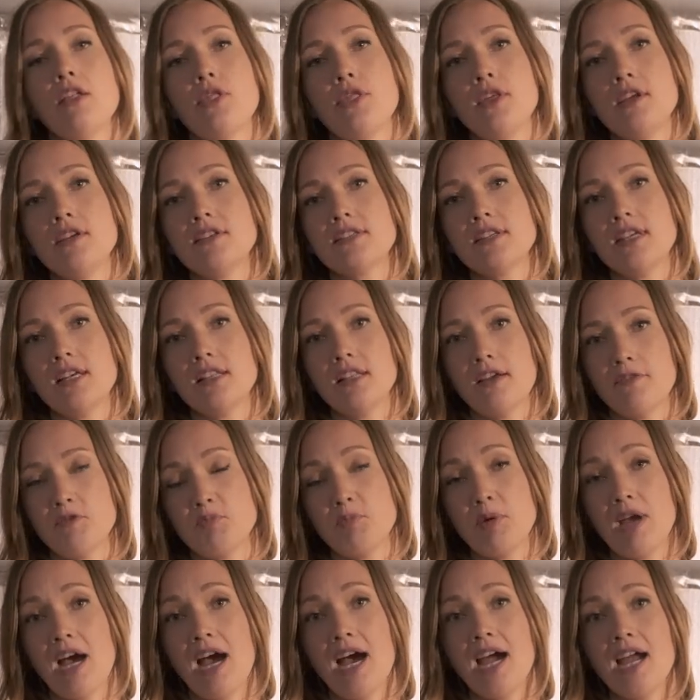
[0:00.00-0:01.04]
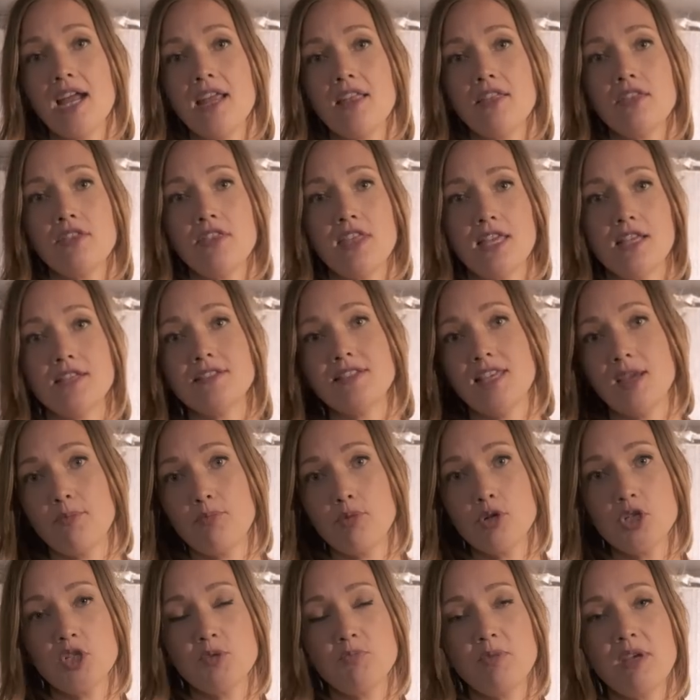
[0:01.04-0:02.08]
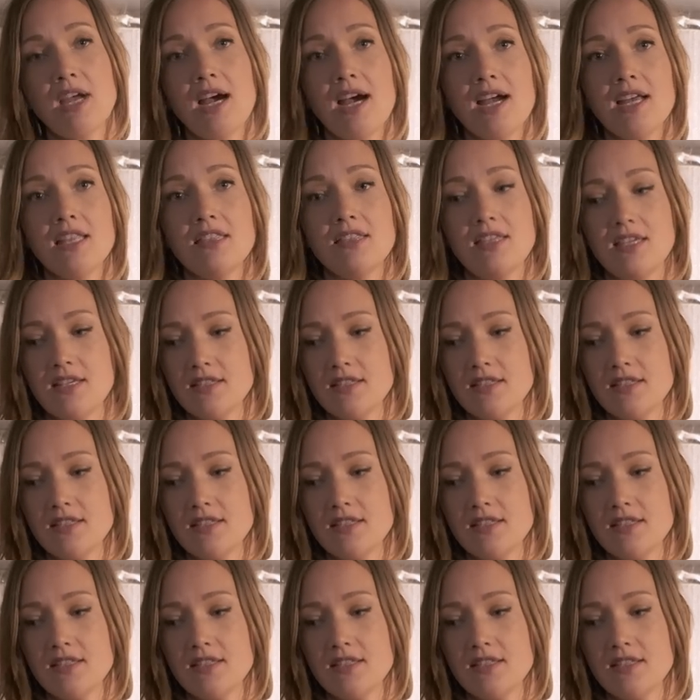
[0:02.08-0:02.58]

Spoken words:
things get left behind, things get pushed behind,